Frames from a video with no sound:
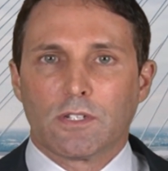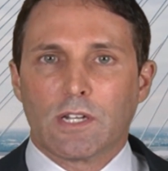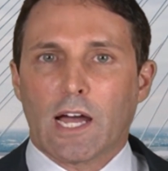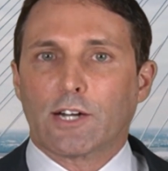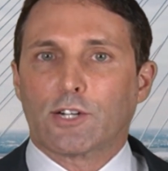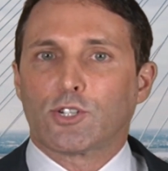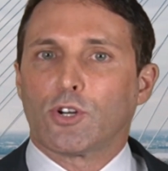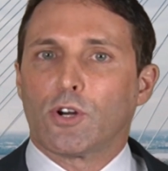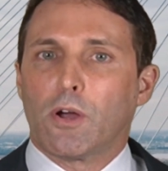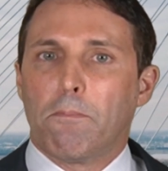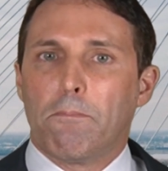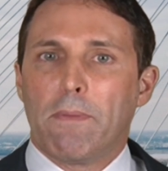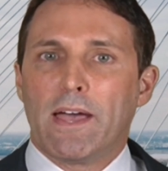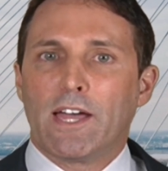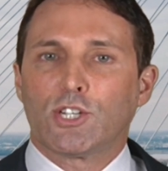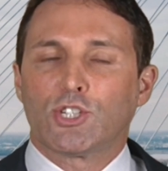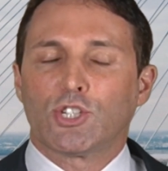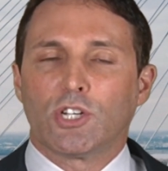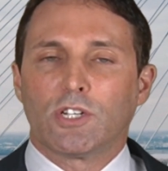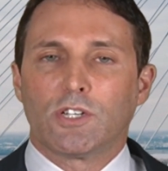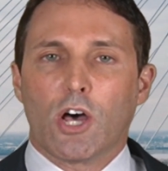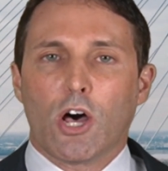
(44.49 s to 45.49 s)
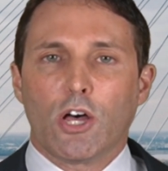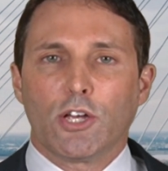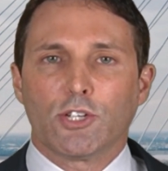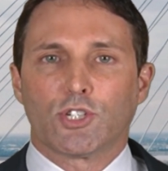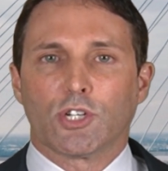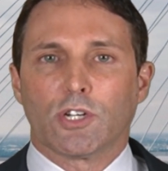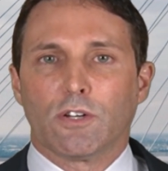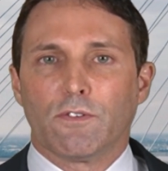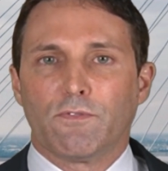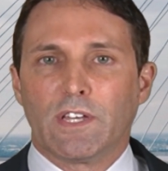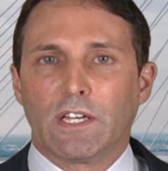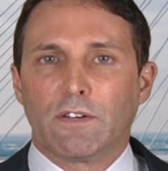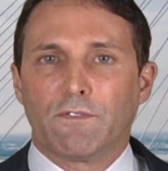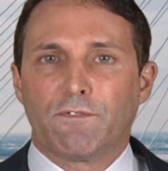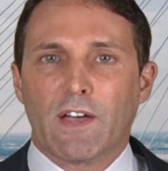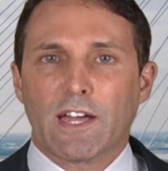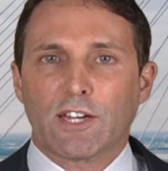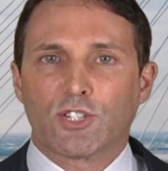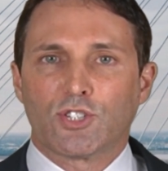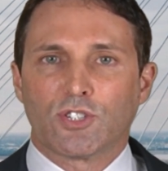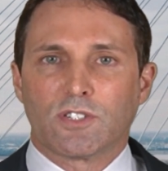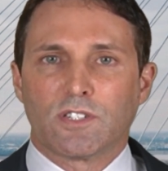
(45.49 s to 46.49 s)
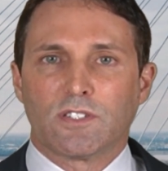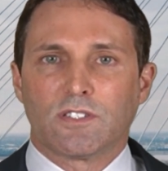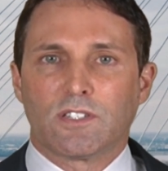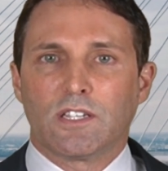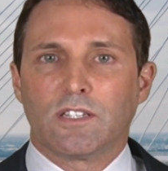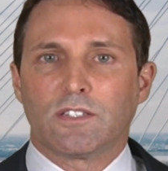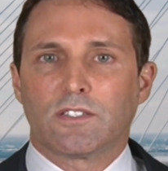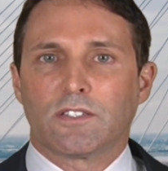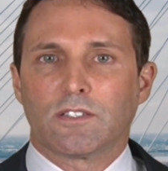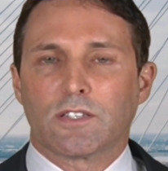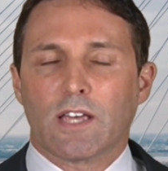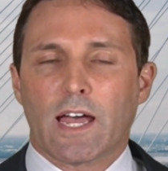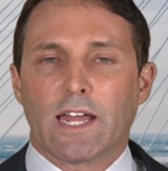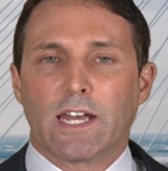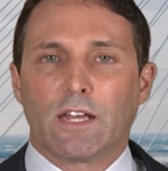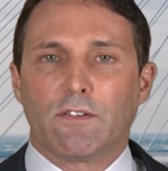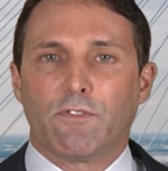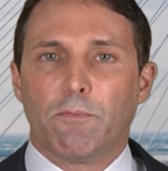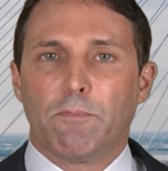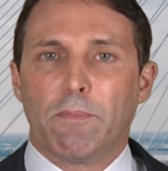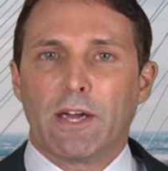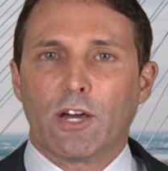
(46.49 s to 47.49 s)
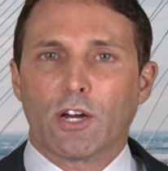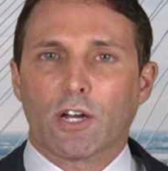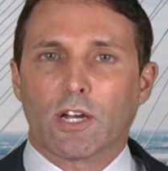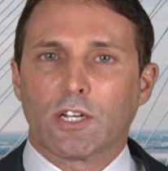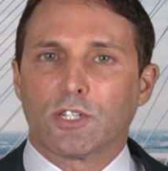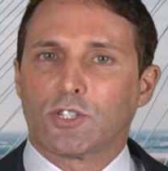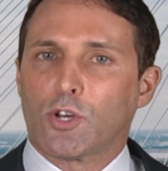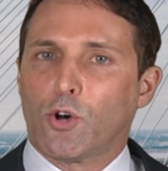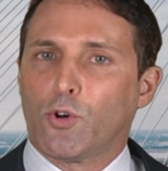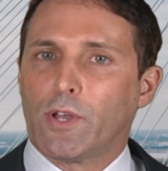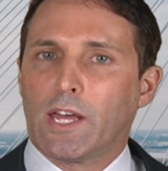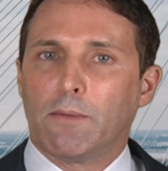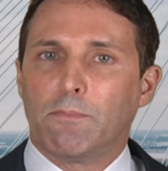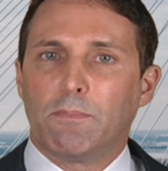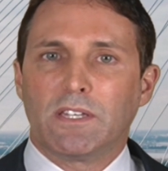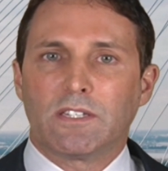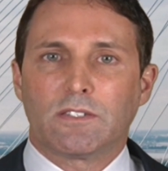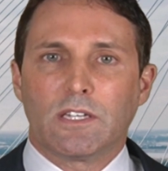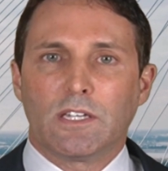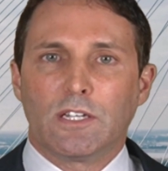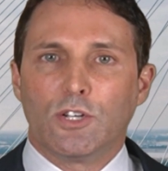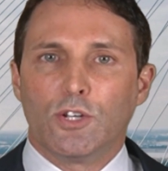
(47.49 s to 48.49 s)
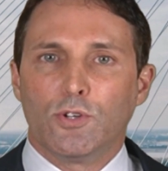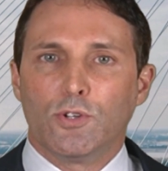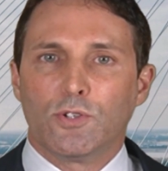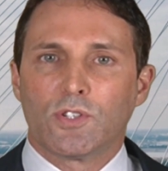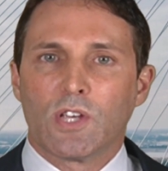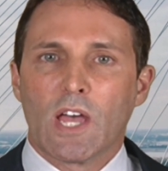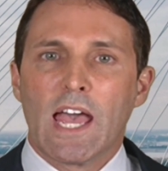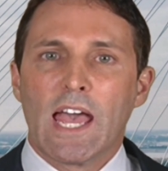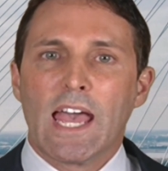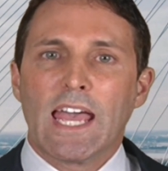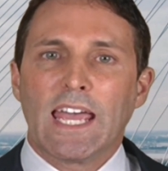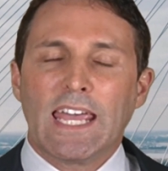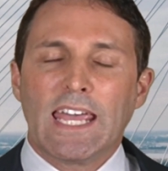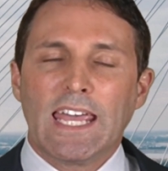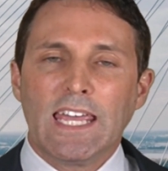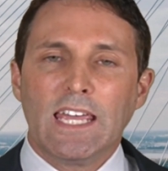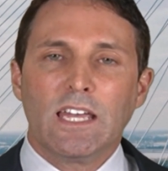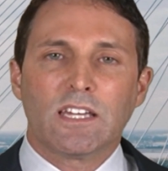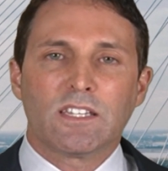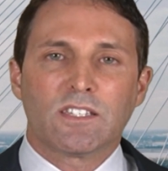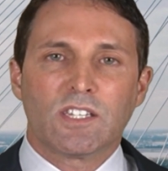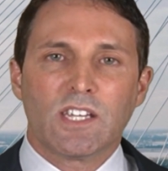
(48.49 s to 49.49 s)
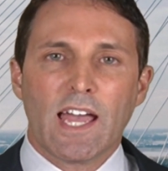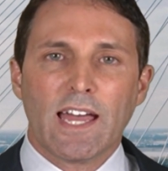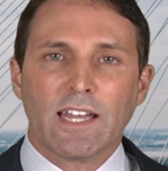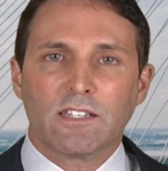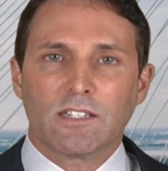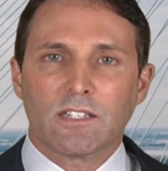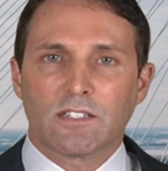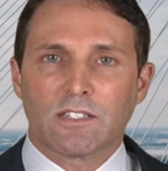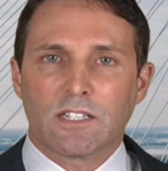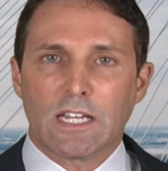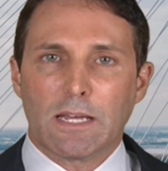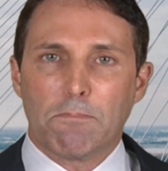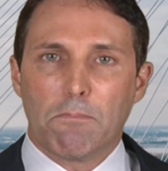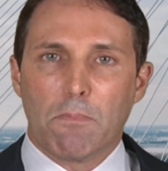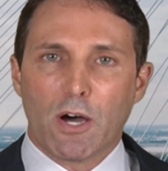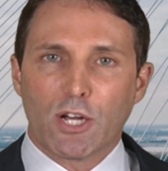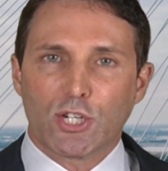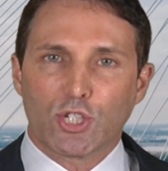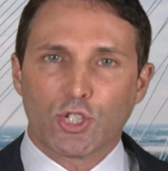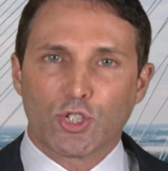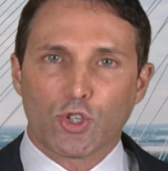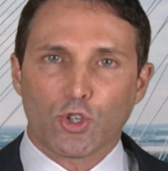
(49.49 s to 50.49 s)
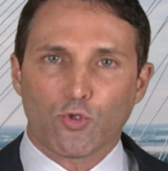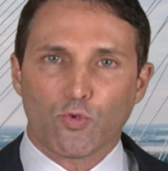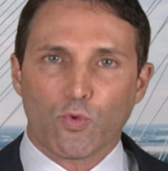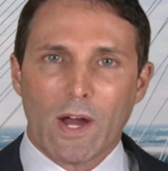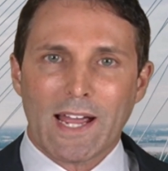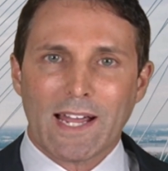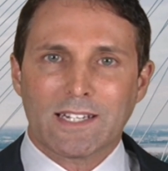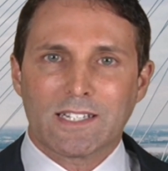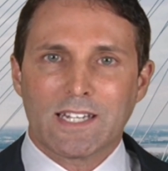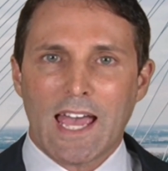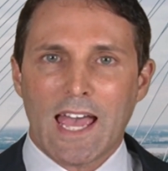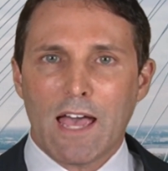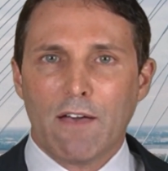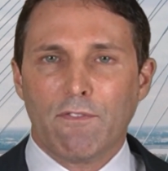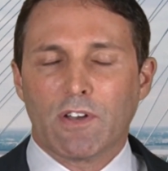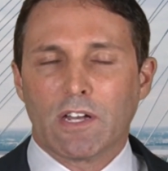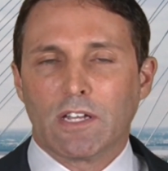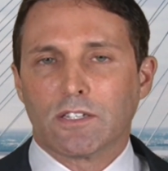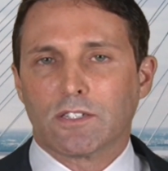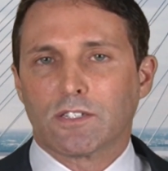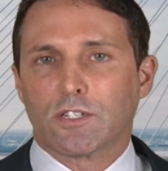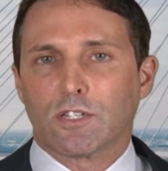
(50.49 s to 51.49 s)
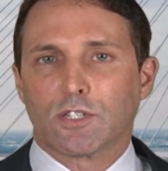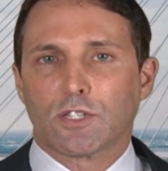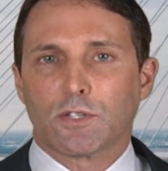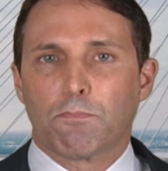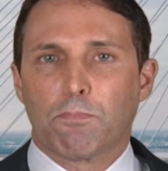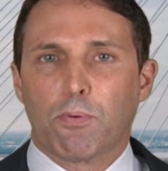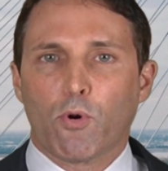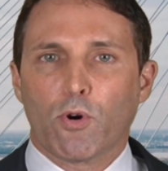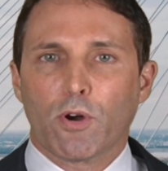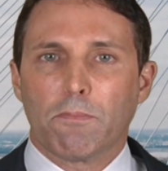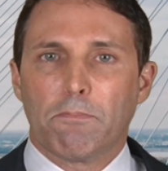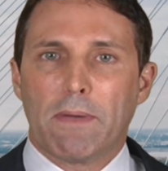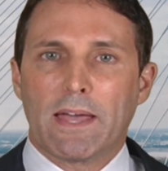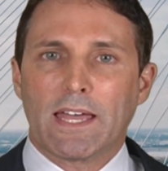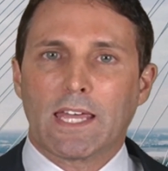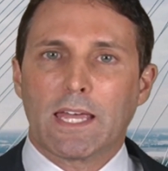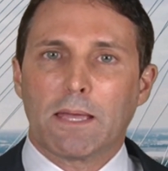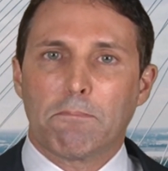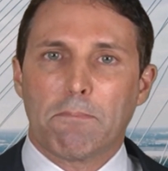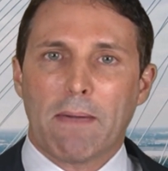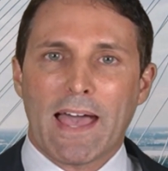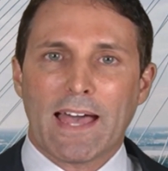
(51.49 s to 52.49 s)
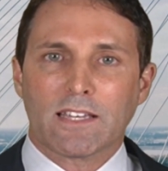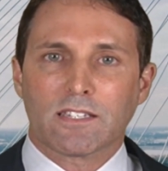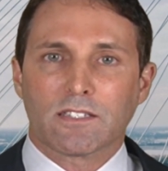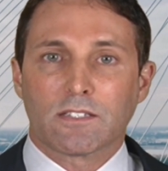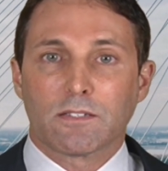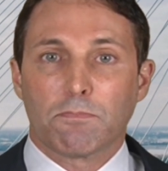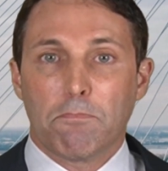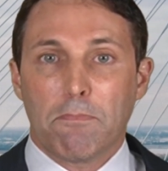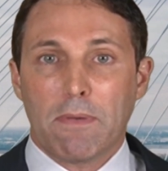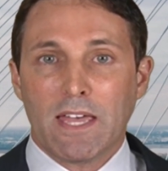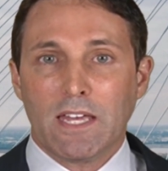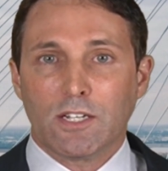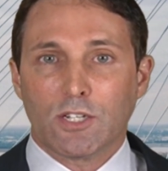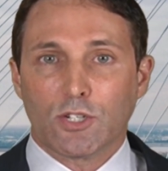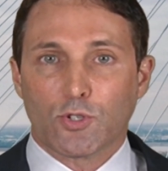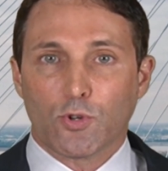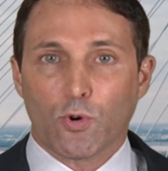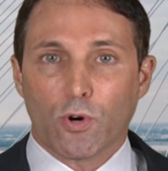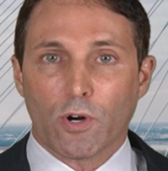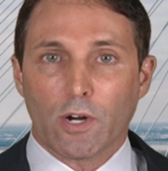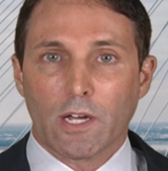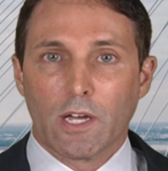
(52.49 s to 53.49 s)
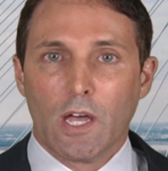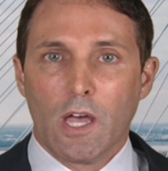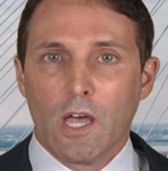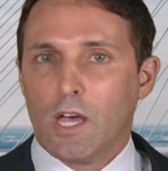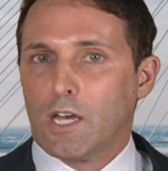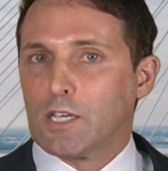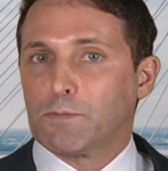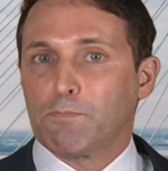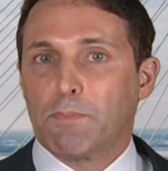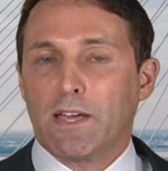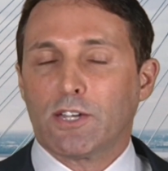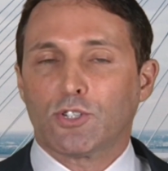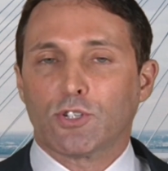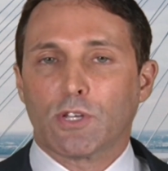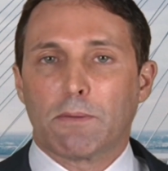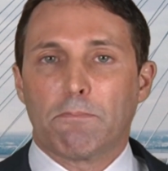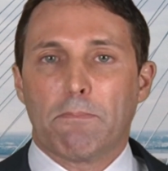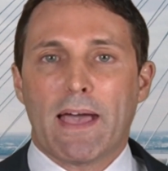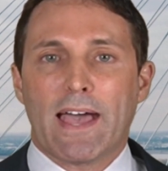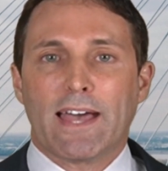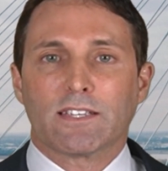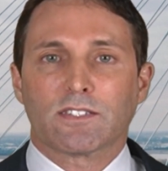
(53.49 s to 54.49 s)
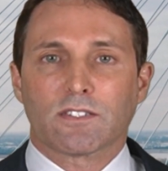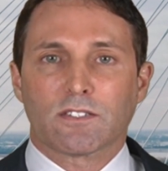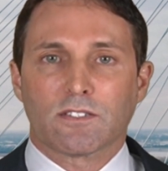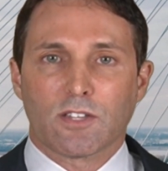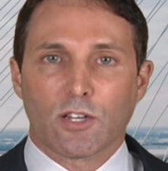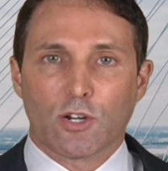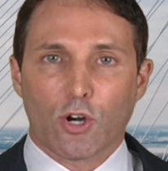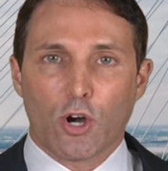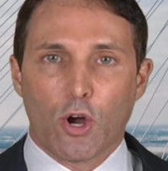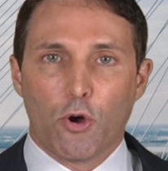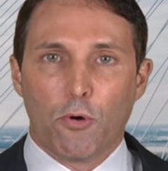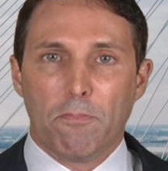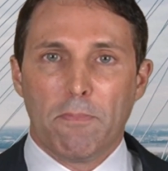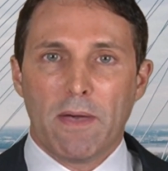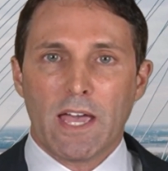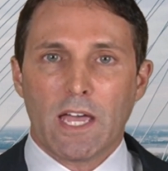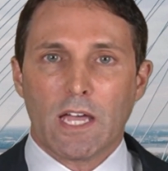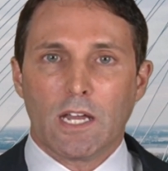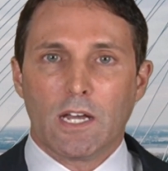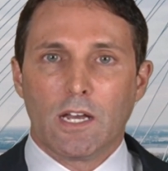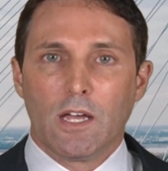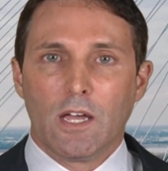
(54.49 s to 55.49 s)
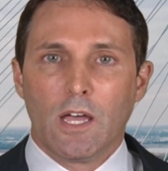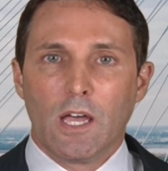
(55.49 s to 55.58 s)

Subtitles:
Dr. Amesh Adalja of the Infectious Disease Society of America told ABC News he has yet to see much direct evidence to support making masks mandatory, especially masks that are homemade.